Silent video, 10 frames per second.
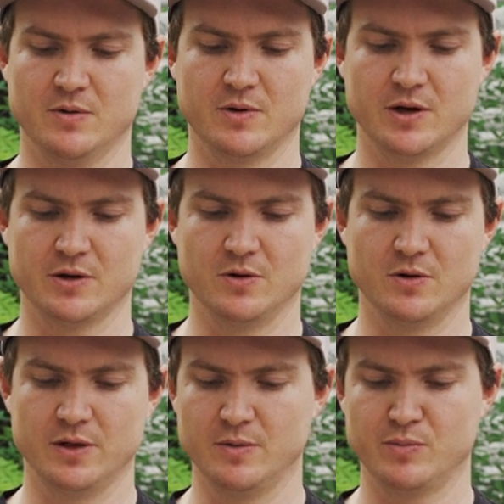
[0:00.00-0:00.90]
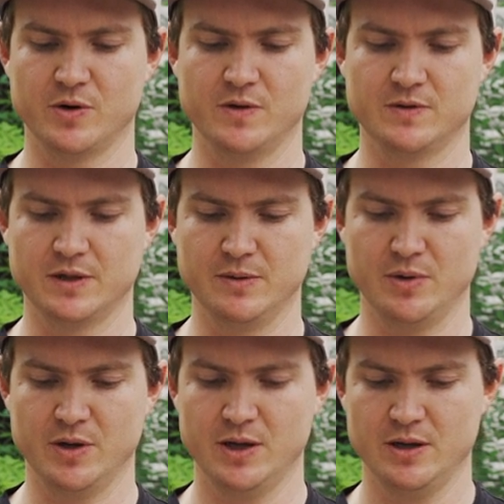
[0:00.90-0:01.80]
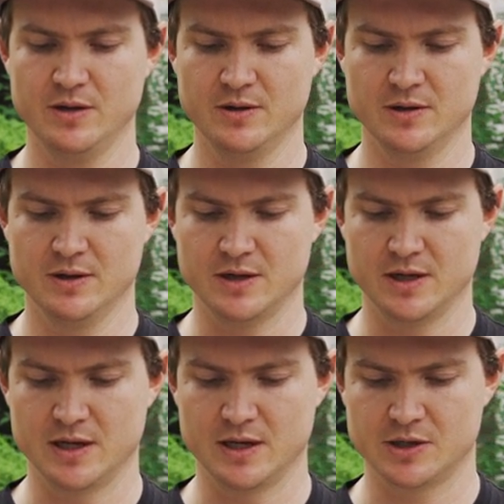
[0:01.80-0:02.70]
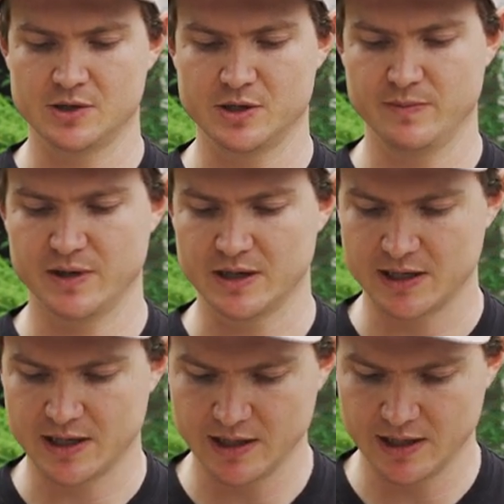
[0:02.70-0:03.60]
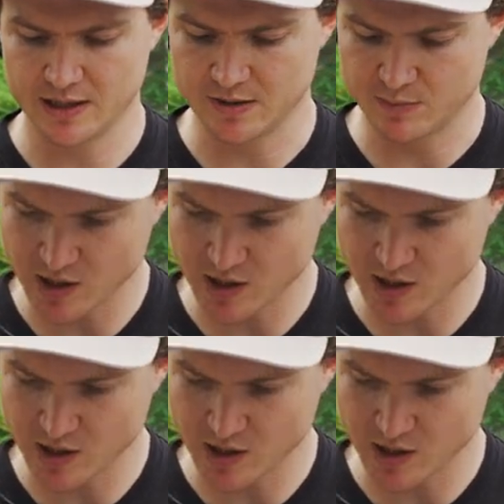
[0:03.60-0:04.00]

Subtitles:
what I call the improved slim beauty. Trim that tag into the